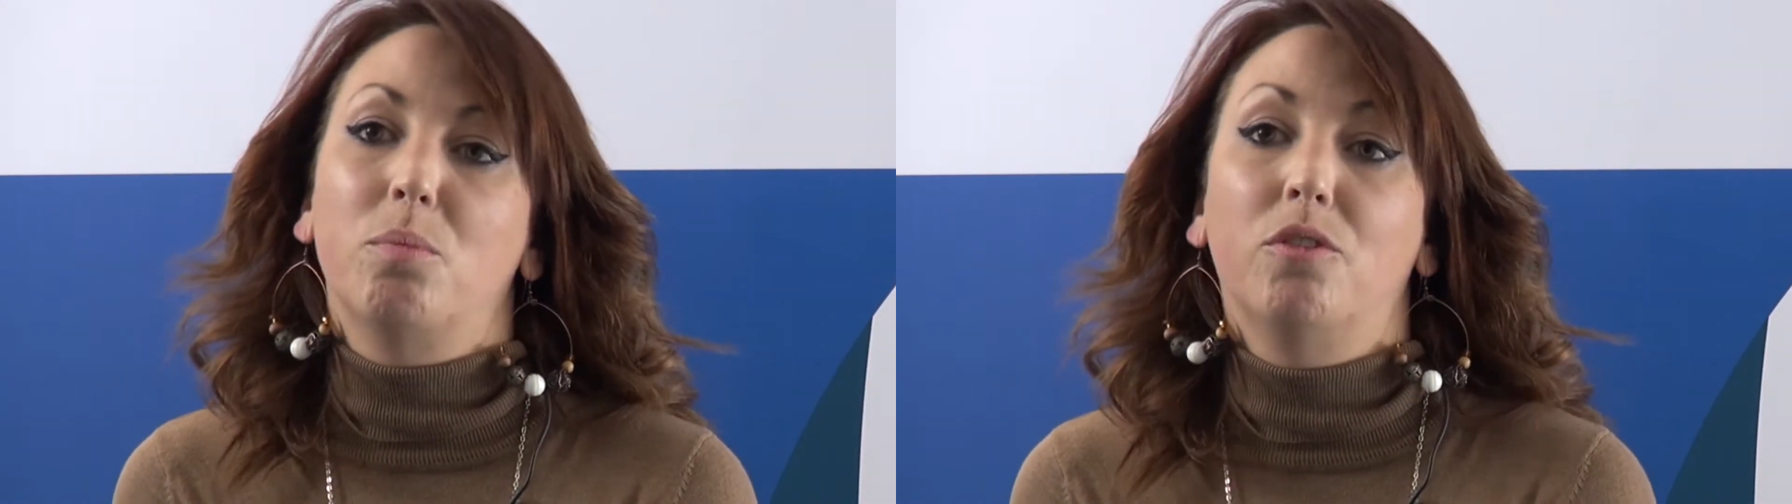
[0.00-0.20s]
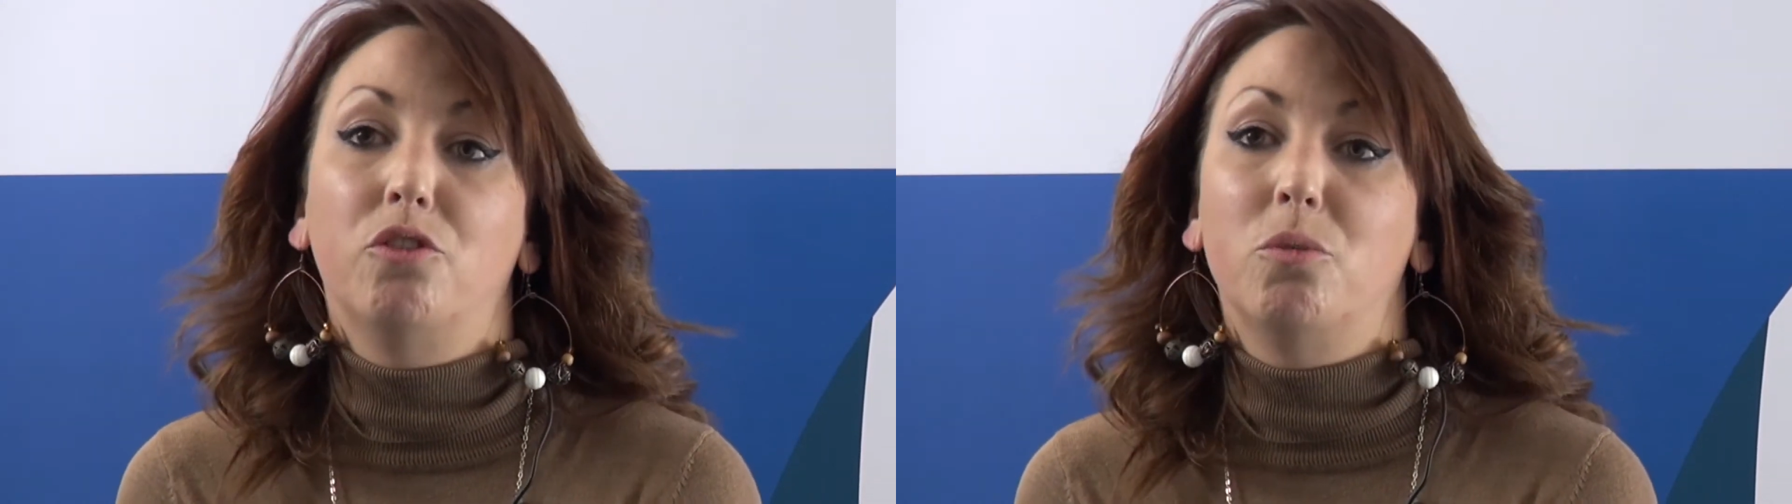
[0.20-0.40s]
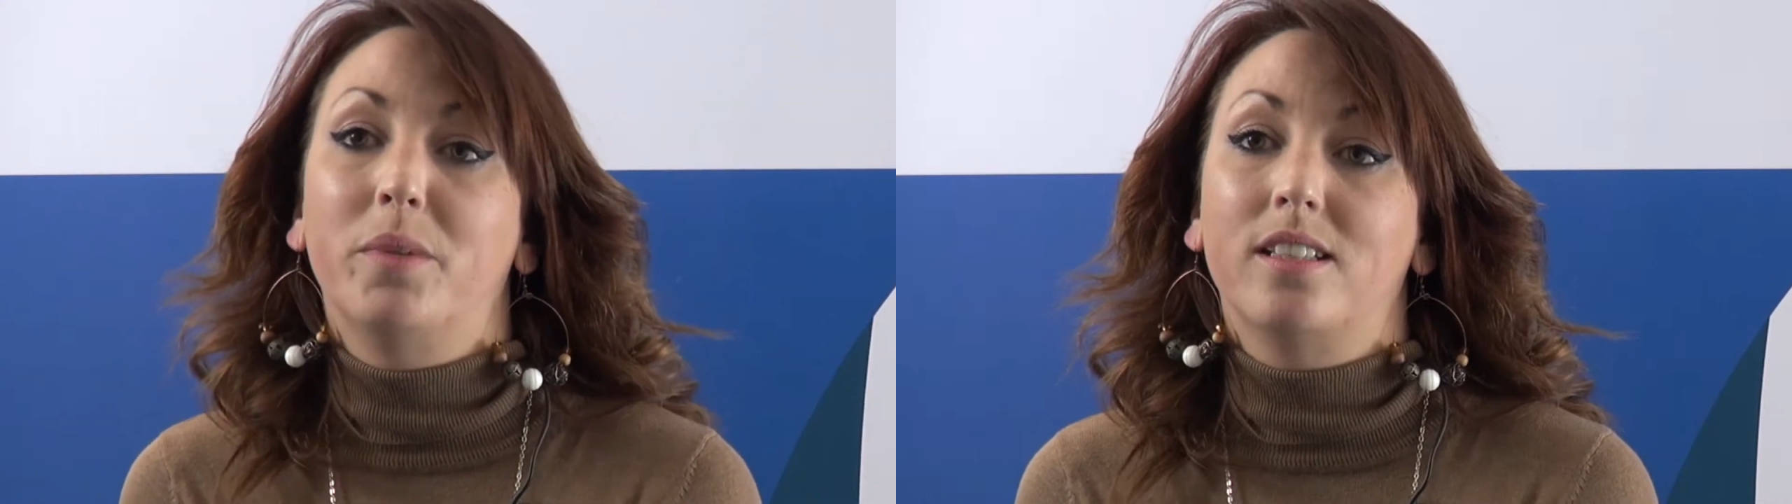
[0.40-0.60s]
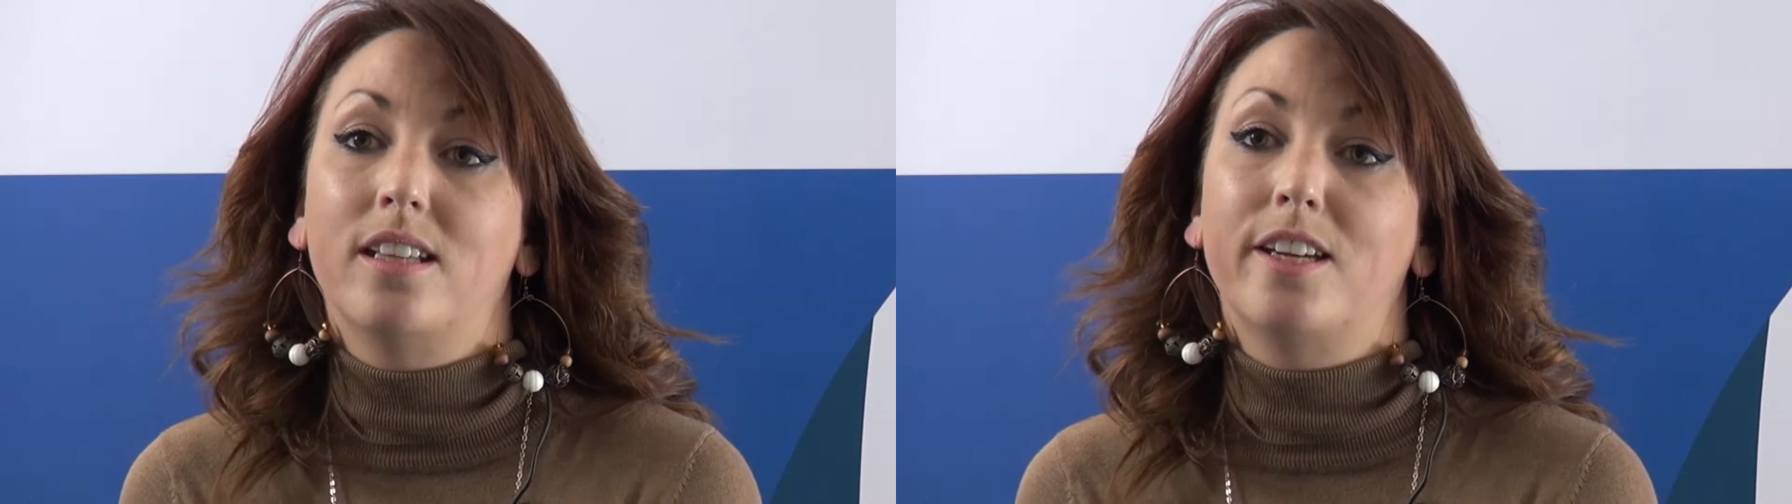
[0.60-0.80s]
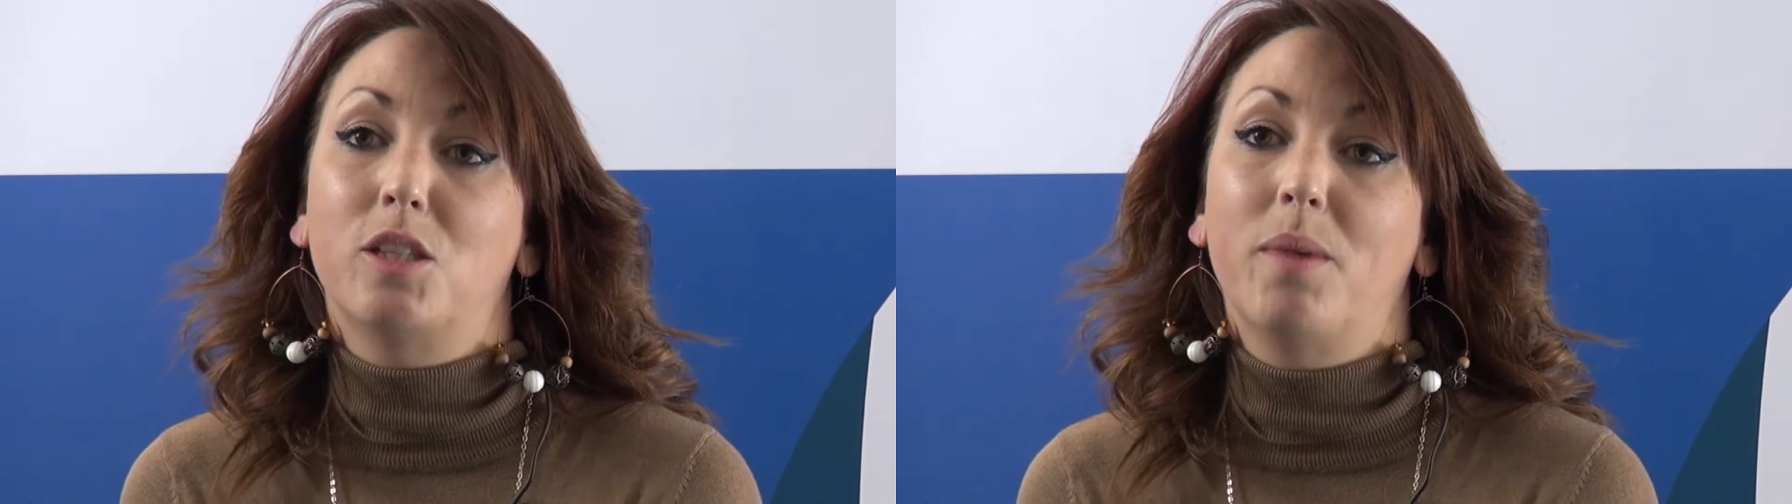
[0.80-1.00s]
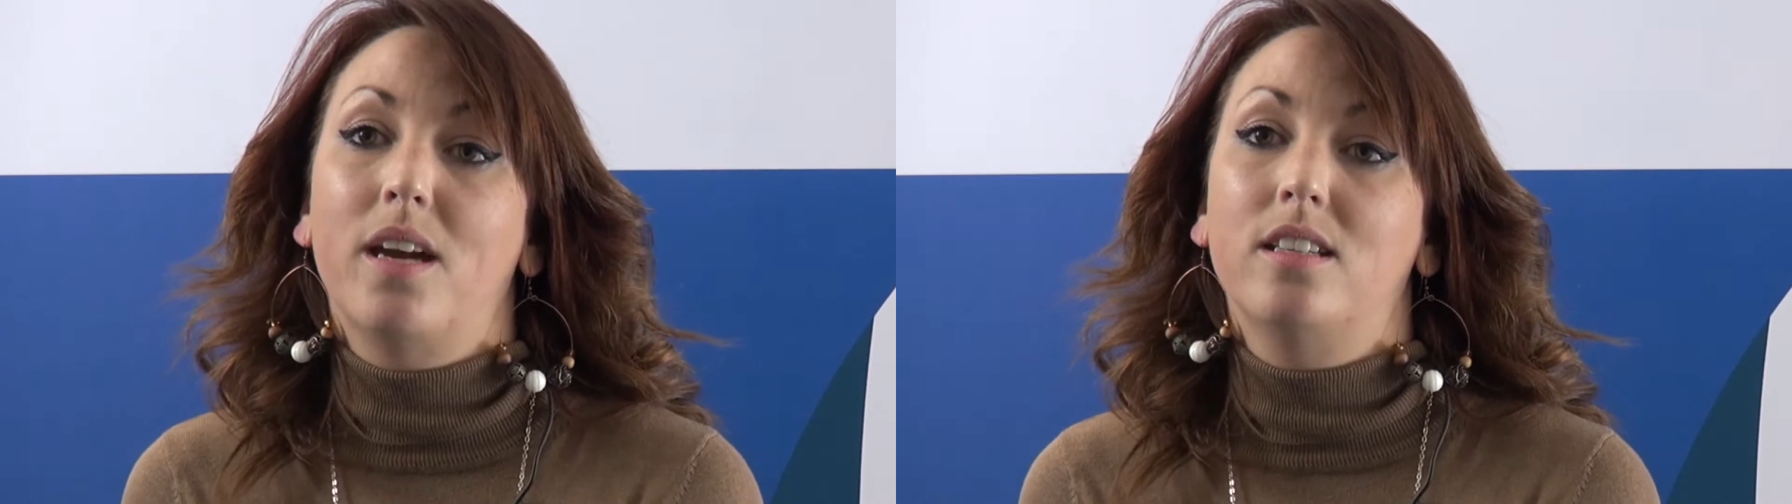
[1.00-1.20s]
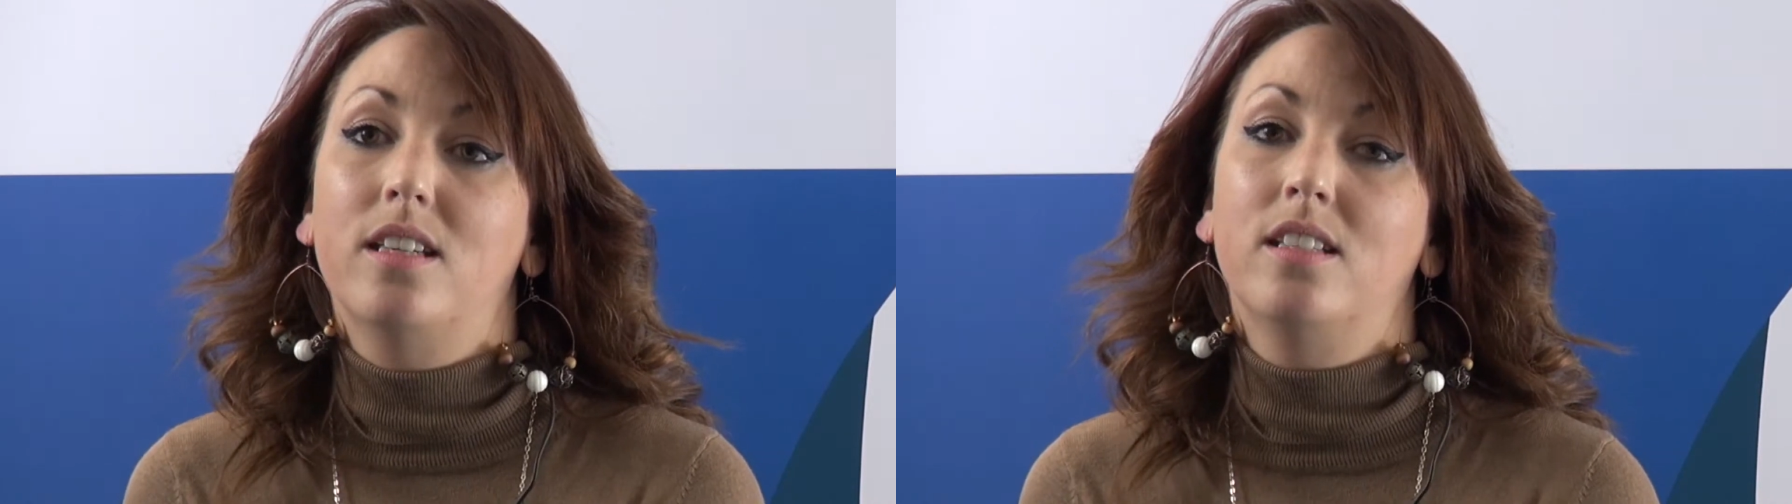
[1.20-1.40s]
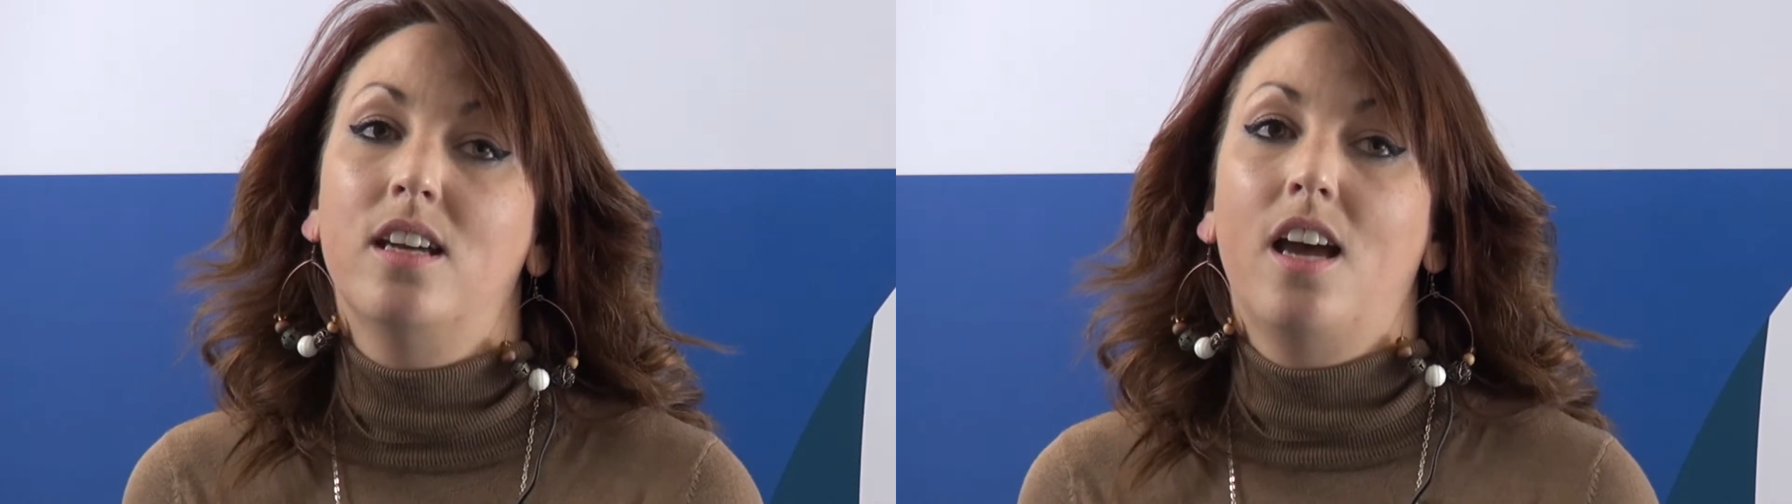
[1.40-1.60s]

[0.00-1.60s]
performing as they expected